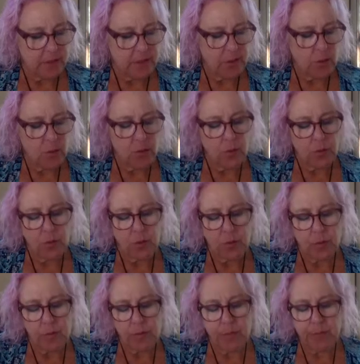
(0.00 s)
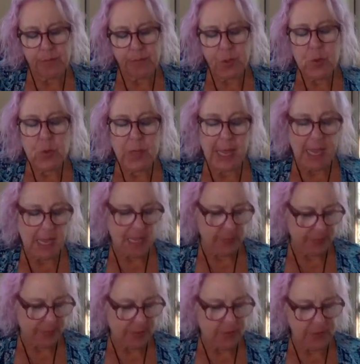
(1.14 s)
So boot
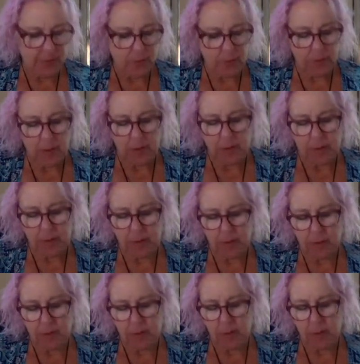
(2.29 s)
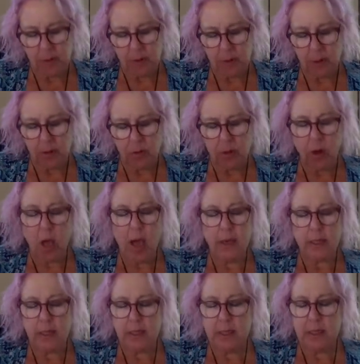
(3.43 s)
camps are
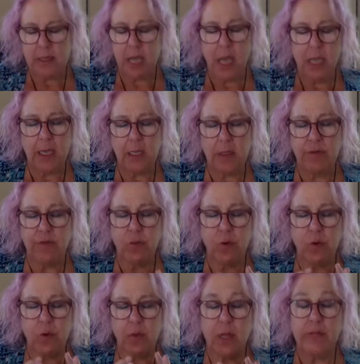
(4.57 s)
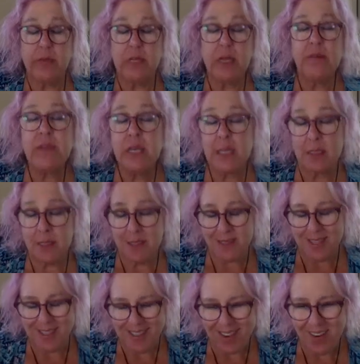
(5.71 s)
not designed for
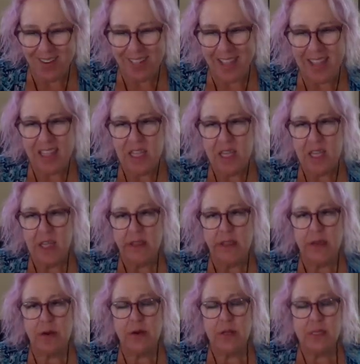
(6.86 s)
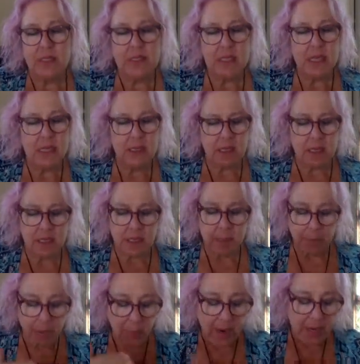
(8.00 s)
lovey-doveyness, are they? They're in to
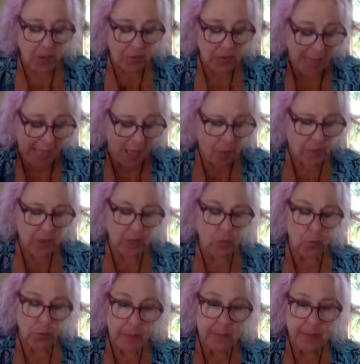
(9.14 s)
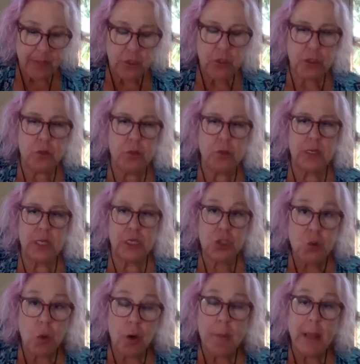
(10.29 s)
break you down and rebuild you in a
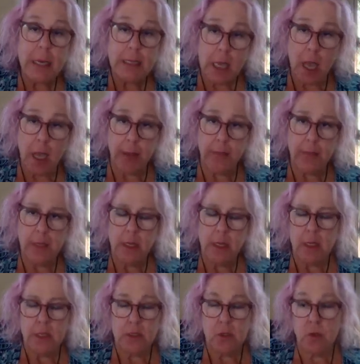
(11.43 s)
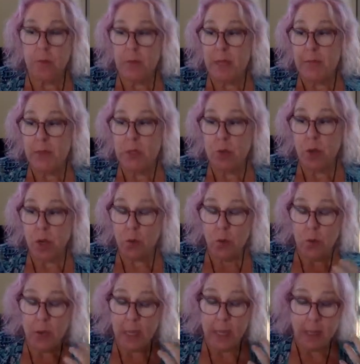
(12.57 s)
short amount of time. So maybe you go
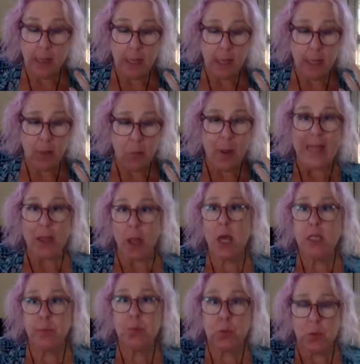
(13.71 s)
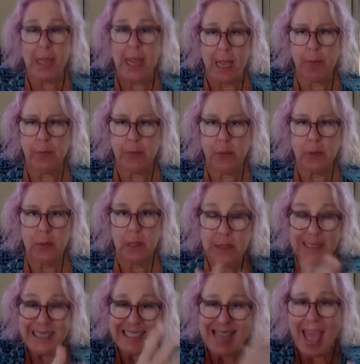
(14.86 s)
to a weight loss boot camp,
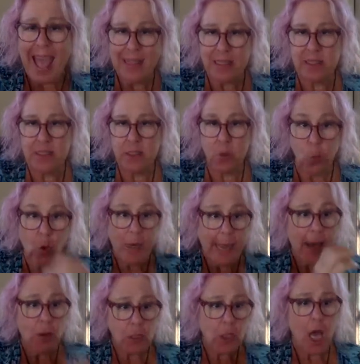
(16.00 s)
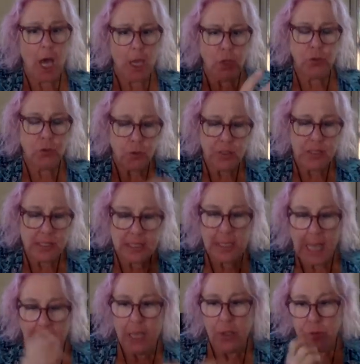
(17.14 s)
It's intense. You work out a lot. You do this a
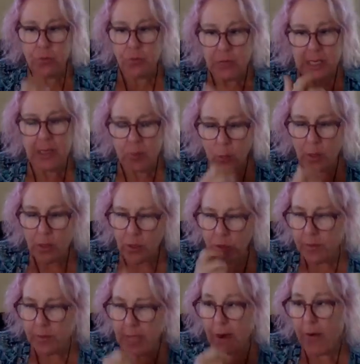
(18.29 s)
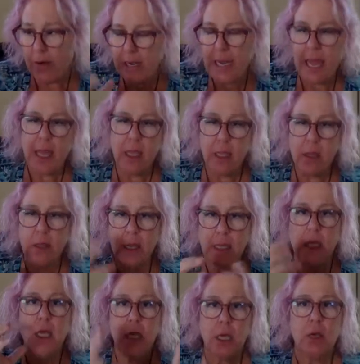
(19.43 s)
lot. You eat 1 carrot a day,
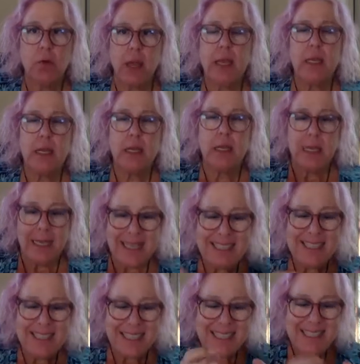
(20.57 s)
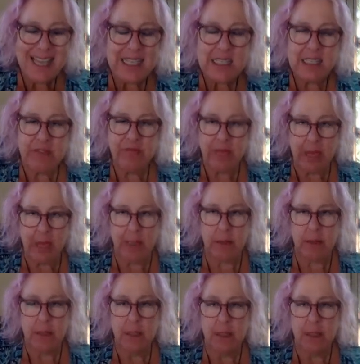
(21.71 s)
right? It's intensified.